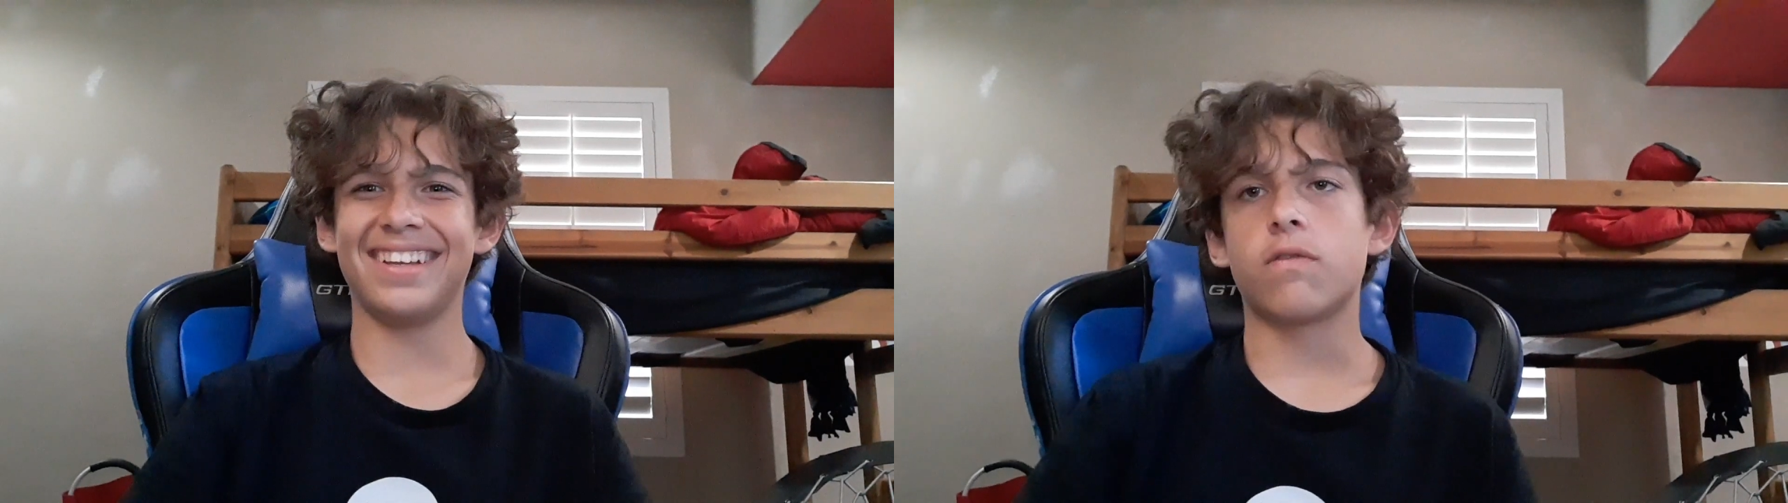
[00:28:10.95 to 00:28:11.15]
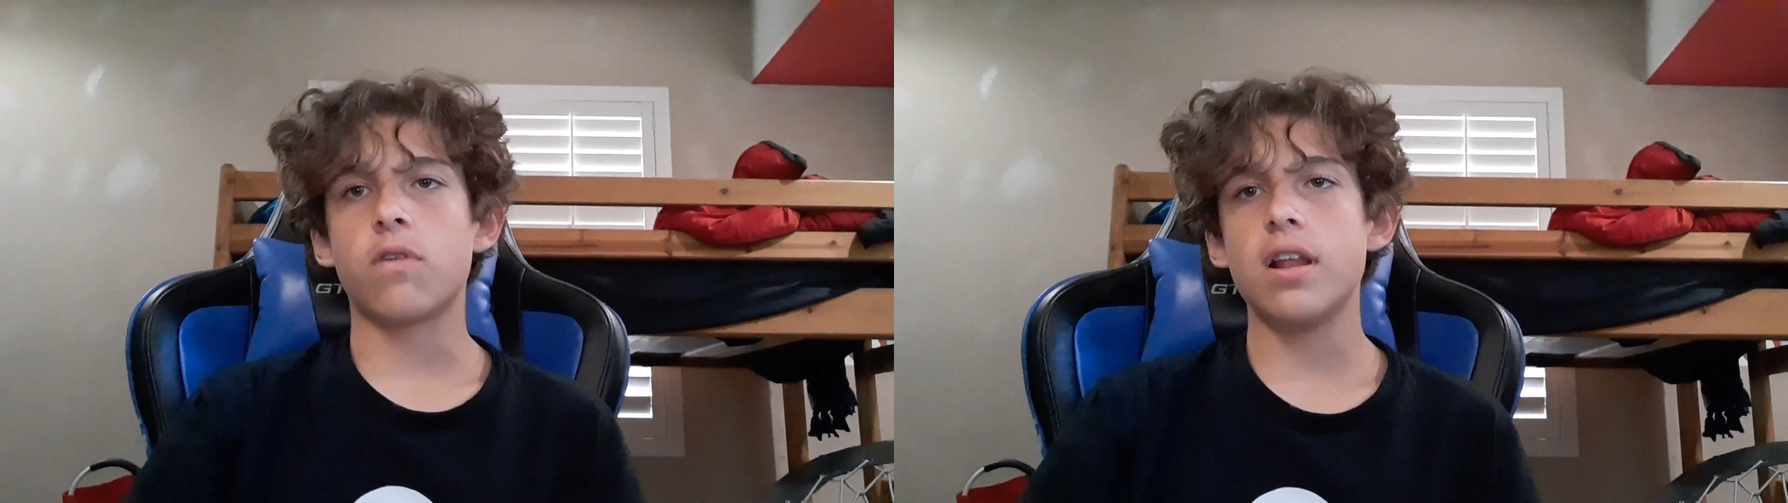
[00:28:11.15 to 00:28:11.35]

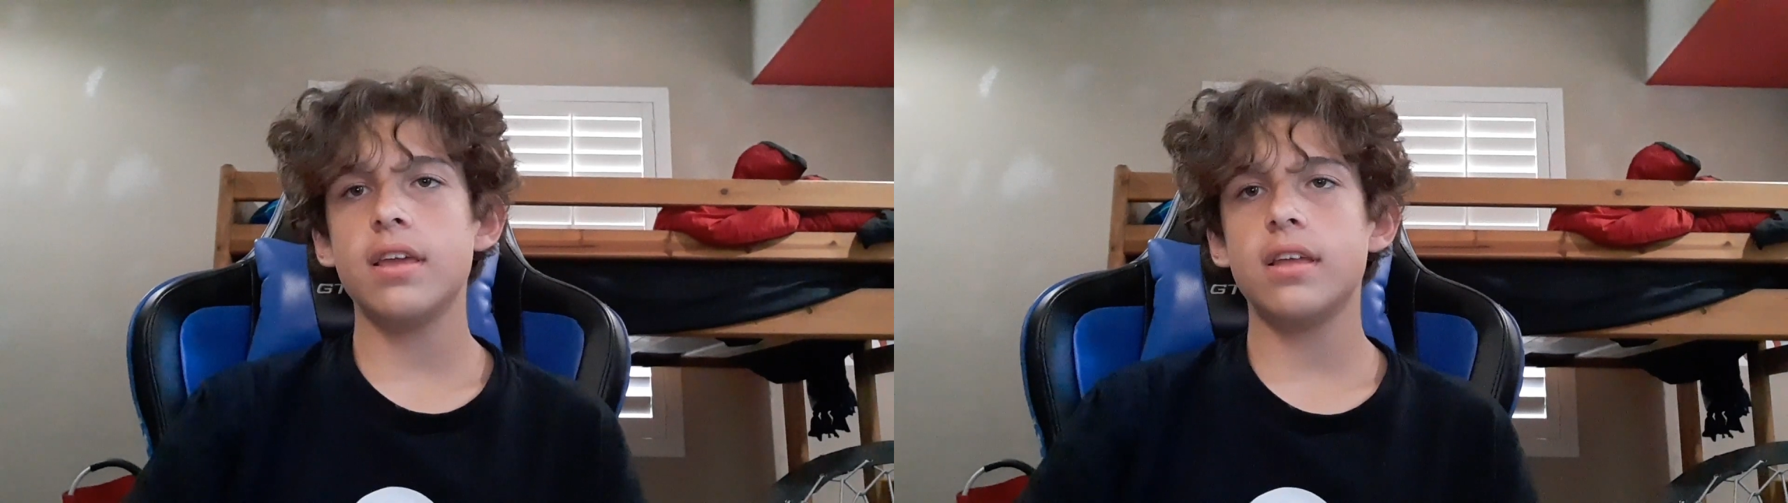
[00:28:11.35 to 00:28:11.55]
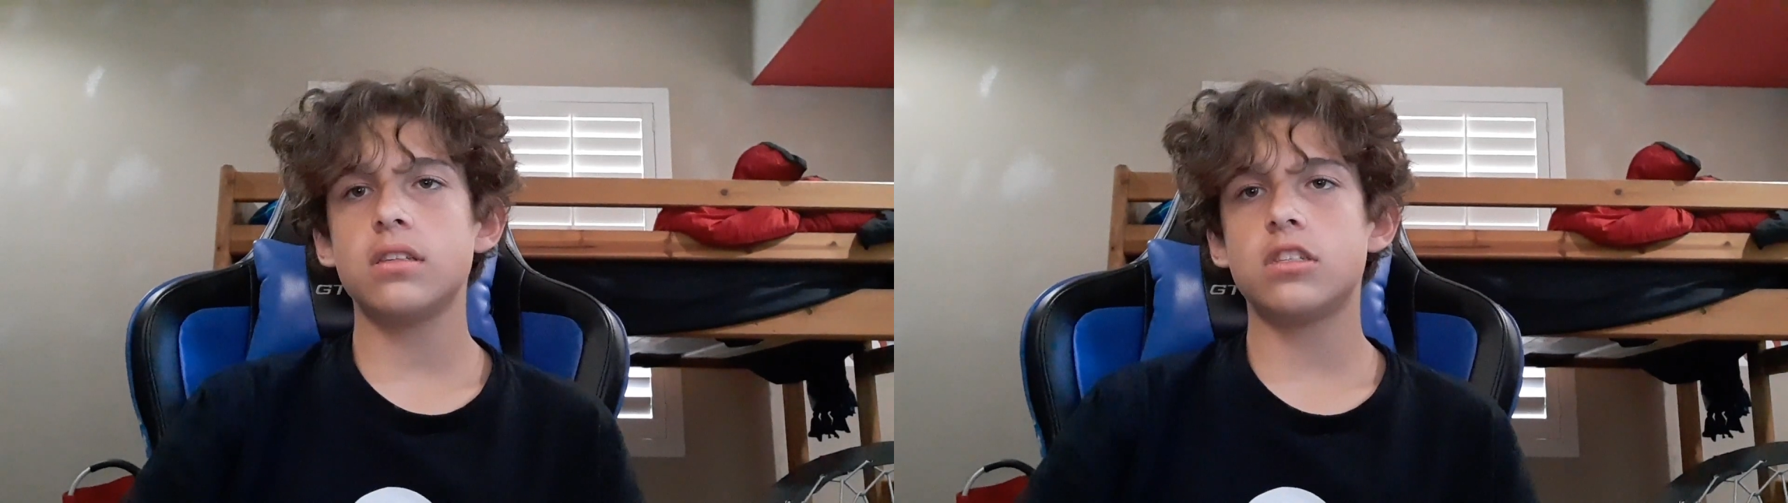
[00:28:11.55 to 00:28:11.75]
Freddy
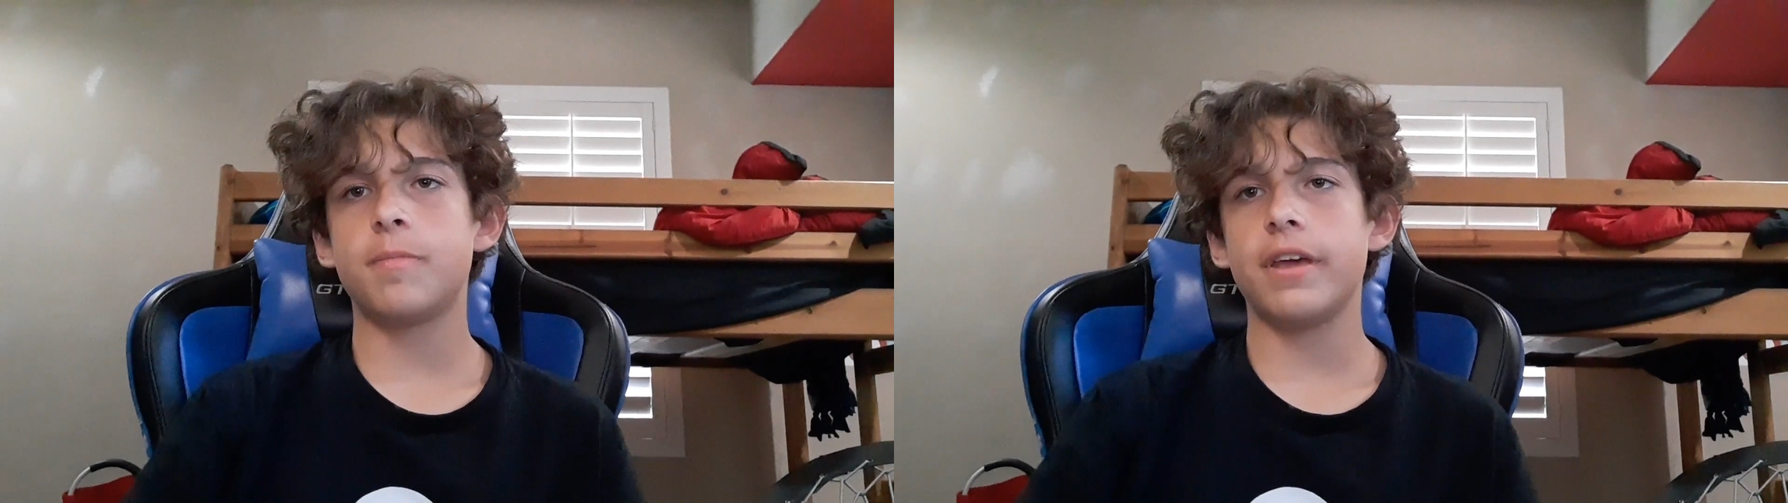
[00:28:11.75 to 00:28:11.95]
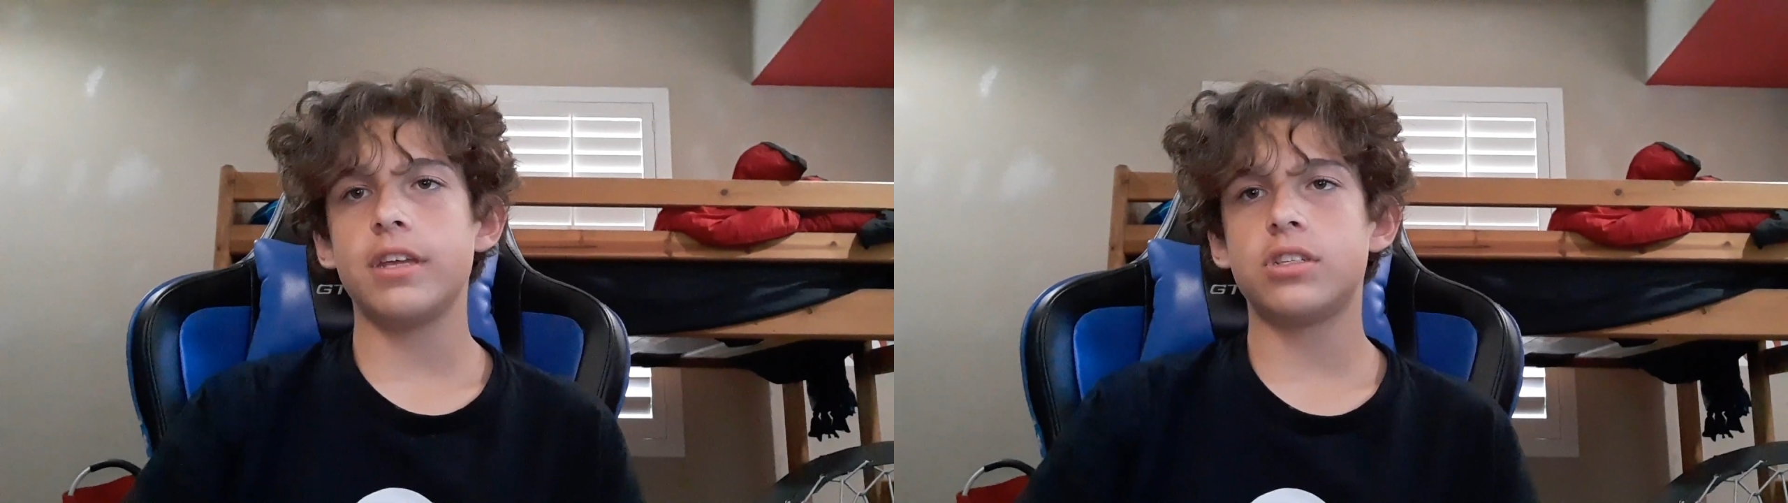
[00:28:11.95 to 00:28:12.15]
in
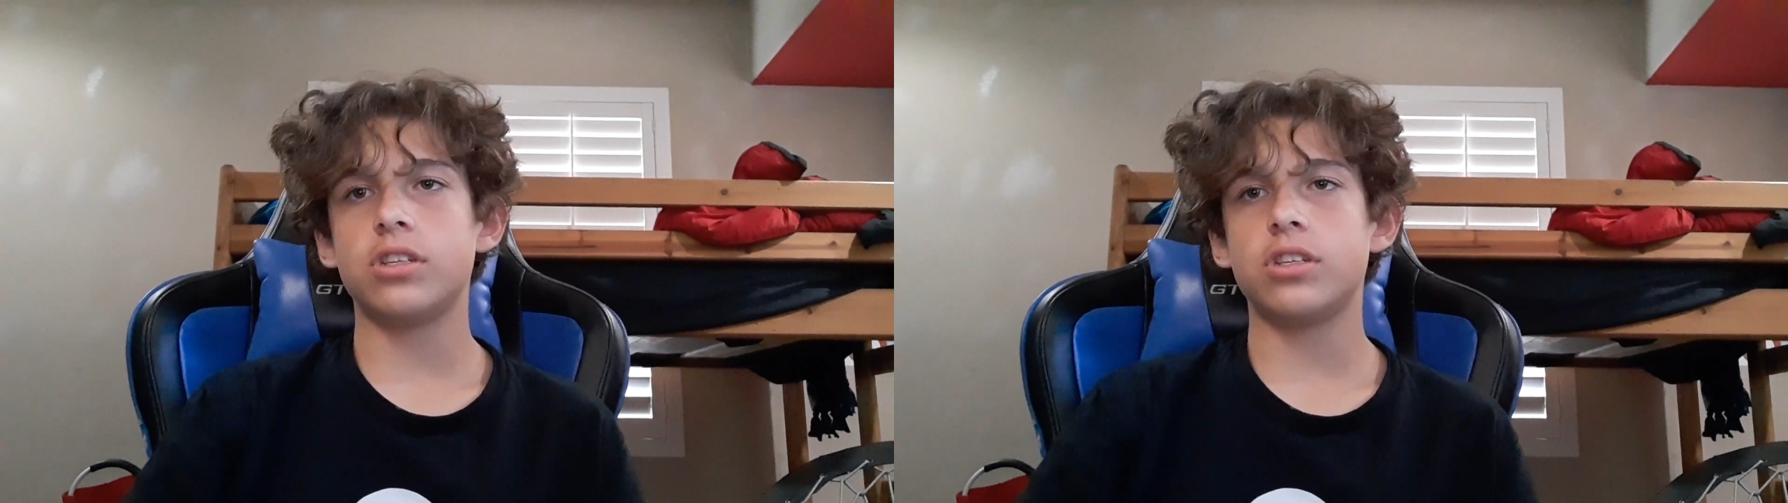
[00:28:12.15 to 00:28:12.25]
Space